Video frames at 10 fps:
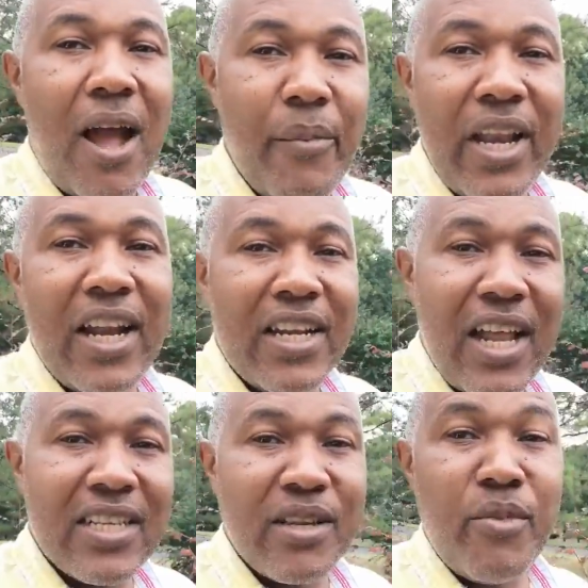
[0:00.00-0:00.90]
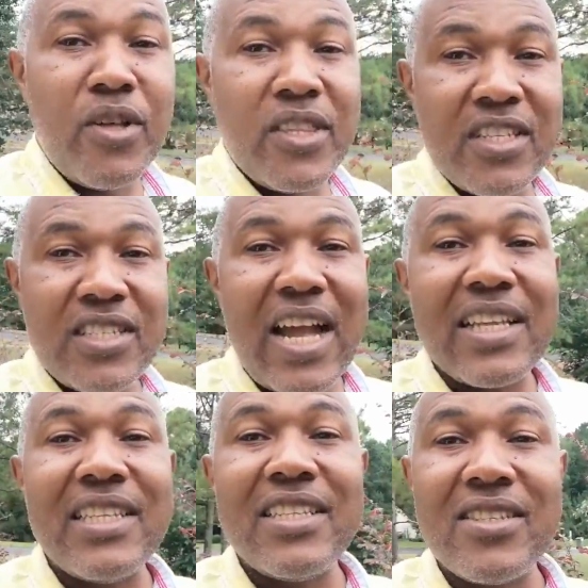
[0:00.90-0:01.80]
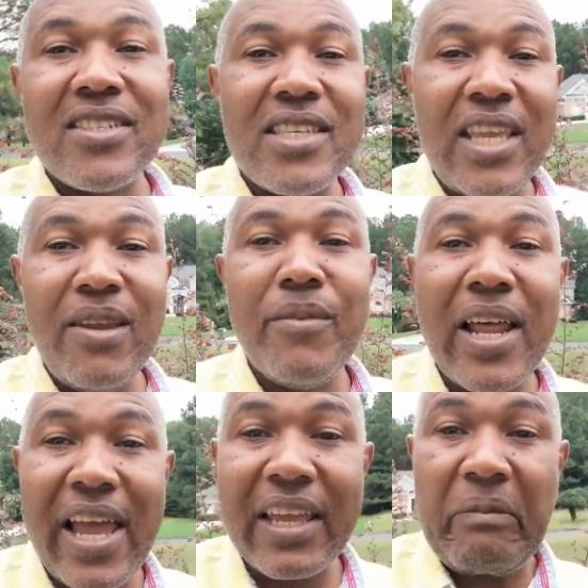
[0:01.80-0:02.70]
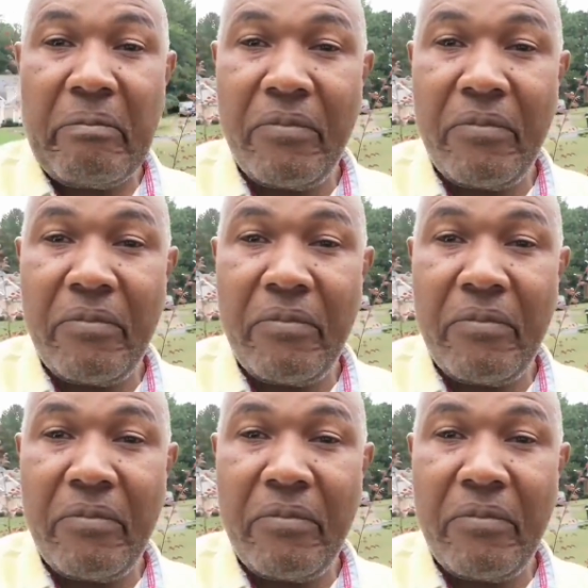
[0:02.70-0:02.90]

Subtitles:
$1 million a month is starting to seem like,